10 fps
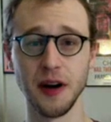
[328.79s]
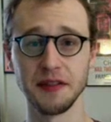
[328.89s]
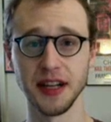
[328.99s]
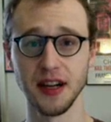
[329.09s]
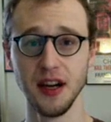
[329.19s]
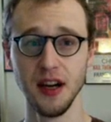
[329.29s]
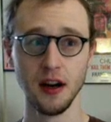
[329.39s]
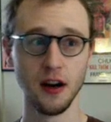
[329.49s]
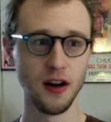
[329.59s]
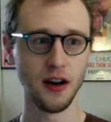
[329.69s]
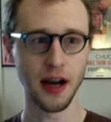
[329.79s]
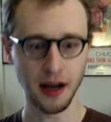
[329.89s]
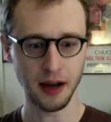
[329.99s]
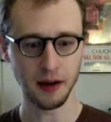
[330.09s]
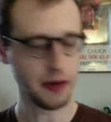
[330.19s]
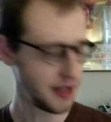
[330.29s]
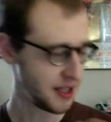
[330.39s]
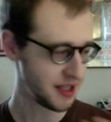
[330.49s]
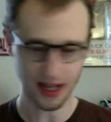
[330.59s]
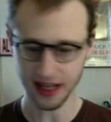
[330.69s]
I was like, "Oh, I, we
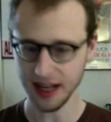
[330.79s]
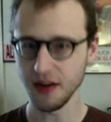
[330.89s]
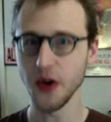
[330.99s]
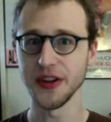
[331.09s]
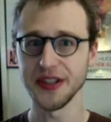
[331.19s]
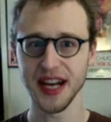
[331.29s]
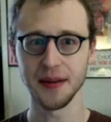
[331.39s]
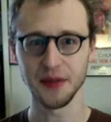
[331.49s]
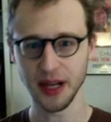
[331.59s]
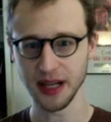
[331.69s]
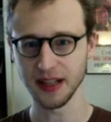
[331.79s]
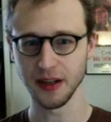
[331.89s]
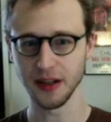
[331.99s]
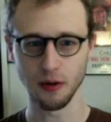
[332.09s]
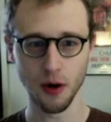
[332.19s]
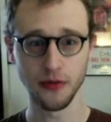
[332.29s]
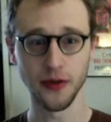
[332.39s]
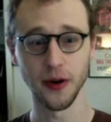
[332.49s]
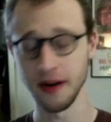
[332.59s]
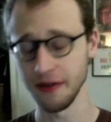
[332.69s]
need to like have all this time to like go
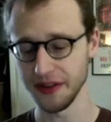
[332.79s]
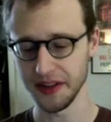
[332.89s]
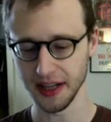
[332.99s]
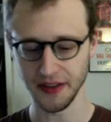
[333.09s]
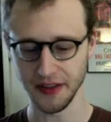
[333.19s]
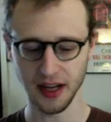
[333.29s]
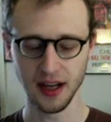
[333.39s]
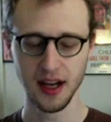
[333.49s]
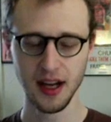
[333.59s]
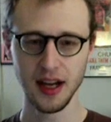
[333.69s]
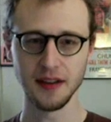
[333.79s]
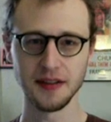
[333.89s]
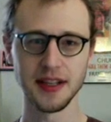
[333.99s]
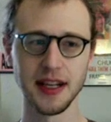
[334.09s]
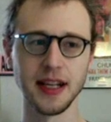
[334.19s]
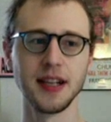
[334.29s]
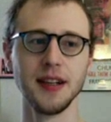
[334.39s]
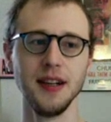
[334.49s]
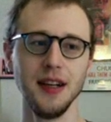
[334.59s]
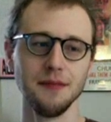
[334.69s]
over everything," and then it was like
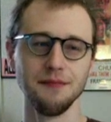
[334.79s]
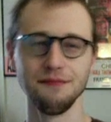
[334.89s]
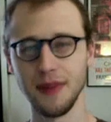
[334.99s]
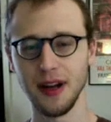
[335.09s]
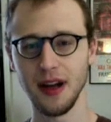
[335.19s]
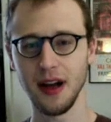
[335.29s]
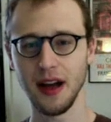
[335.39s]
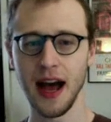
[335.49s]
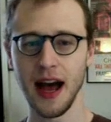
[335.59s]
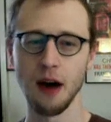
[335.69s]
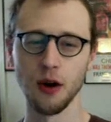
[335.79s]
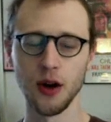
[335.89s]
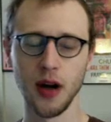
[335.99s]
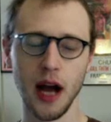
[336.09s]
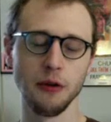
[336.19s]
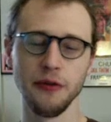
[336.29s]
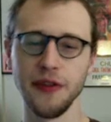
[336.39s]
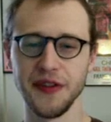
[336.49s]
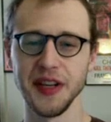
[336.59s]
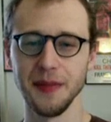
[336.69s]
an hour, hour
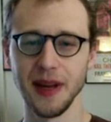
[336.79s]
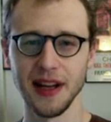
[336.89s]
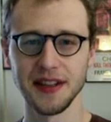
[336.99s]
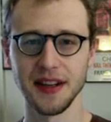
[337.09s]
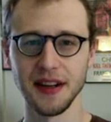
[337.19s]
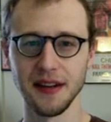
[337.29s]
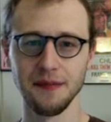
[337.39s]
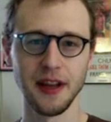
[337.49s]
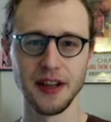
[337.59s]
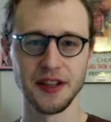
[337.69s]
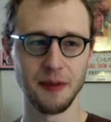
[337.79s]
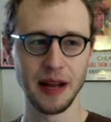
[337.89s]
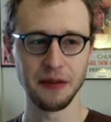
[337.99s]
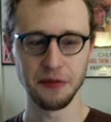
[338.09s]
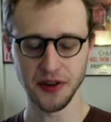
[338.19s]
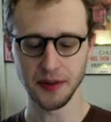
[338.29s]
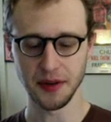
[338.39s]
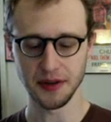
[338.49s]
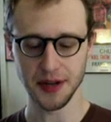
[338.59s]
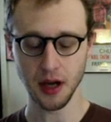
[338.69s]
15 minutes, and they just ran through the script,
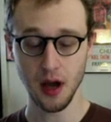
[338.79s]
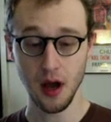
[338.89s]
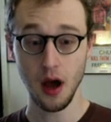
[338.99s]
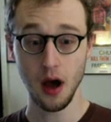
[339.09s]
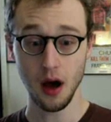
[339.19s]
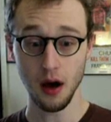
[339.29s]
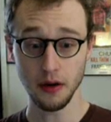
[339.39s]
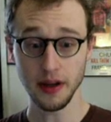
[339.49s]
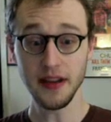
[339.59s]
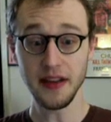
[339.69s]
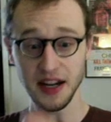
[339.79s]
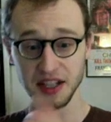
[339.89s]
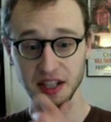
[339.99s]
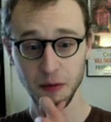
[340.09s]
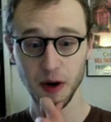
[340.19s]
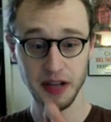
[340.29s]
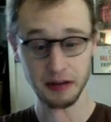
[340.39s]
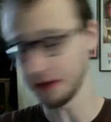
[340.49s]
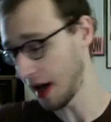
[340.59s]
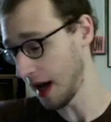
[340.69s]
and I was like, oh yeah, that actually worked.
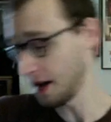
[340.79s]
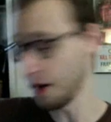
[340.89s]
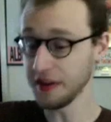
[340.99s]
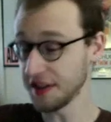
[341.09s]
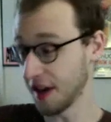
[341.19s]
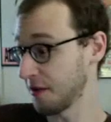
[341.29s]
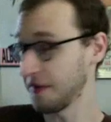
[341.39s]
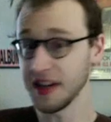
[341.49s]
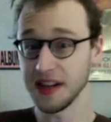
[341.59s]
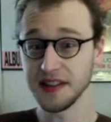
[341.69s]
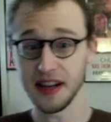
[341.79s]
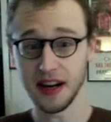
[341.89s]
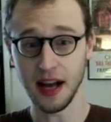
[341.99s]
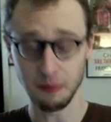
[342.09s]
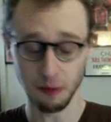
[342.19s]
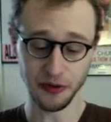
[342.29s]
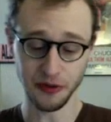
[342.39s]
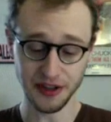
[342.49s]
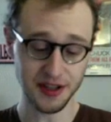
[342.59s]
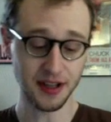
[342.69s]
I, I had all these other things that I wrote
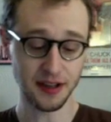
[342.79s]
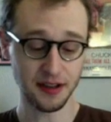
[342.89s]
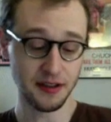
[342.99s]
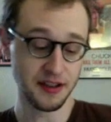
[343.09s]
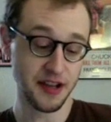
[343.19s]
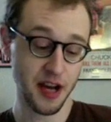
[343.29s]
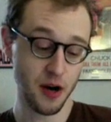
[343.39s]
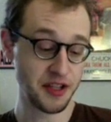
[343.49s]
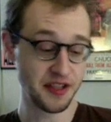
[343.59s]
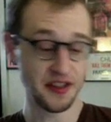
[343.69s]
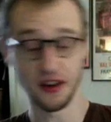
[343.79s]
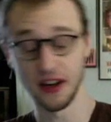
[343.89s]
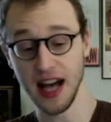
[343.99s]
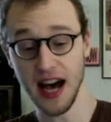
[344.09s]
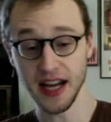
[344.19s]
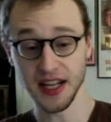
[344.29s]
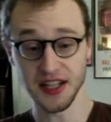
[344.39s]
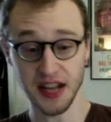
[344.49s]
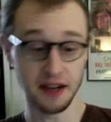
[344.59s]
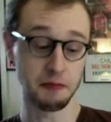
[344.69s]
these thing, these notes, these other
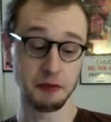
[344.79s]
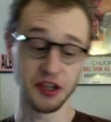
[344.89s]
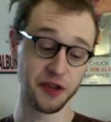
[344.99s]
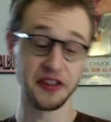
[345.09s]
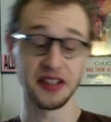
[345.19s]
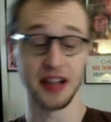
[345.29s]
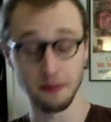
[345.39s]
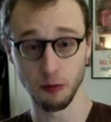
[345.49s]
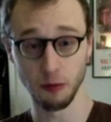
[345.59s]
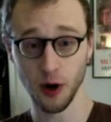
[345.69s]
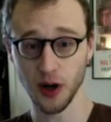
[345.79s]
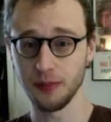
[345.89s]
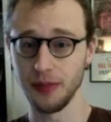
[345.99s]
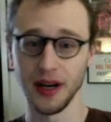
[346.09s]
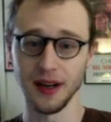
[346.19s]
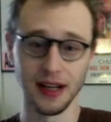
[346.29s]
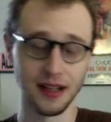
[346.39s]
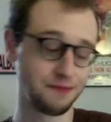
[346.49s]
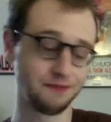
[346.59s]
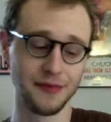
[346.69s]
lines. I didn't, wasn't sure if this line would work, but
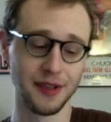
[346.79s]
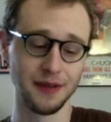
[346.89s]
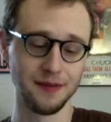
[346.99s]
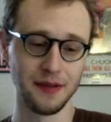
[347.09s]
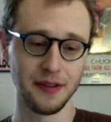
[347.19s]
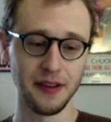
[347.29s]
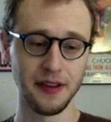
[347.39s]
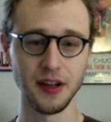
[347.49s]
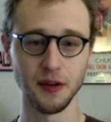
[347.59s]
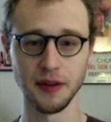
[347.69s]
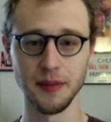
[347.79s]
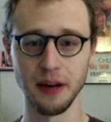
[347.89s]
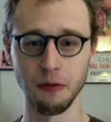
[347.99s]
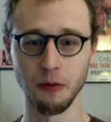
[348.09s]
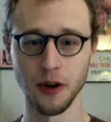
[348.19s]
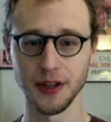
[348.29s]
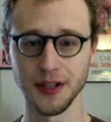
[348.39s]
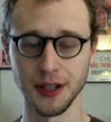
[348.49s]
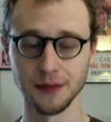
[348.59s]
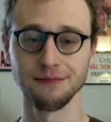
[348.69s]
like, they totally made it work,
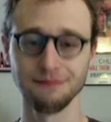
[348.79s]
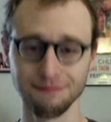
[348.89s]
so.